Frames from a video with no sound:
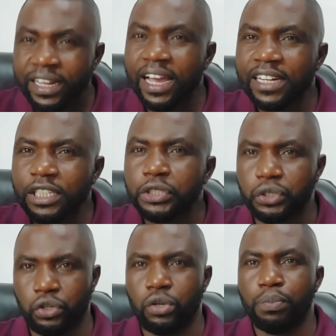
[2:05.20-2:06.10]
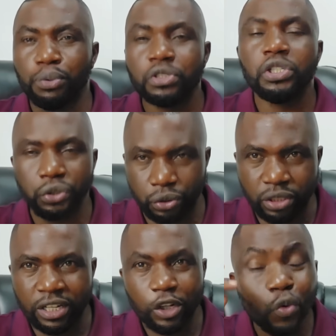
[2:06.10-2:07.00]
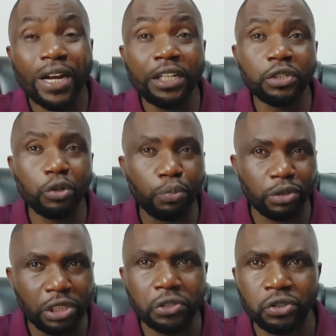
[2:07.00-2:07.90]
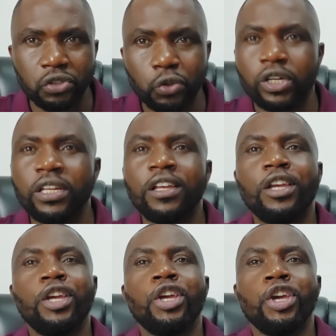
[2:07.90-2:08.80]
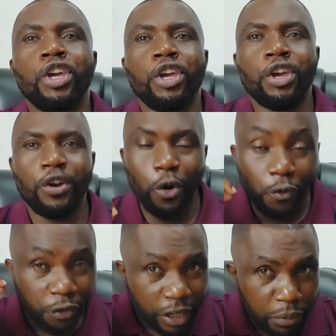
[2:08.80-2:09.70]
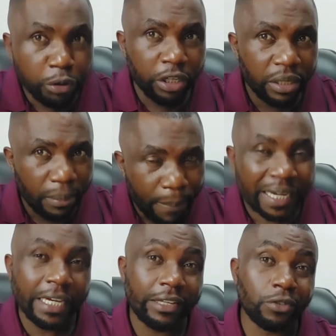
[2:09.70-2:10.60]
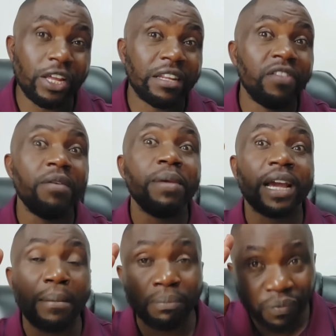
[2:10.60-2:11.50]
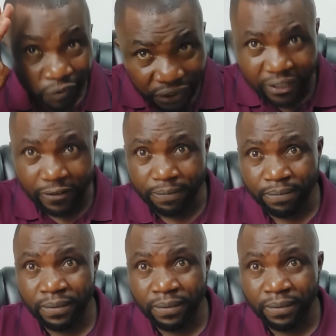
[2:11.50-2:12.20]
three additional positions, two additional positions, sorry, of the deputy party leader so that they become three.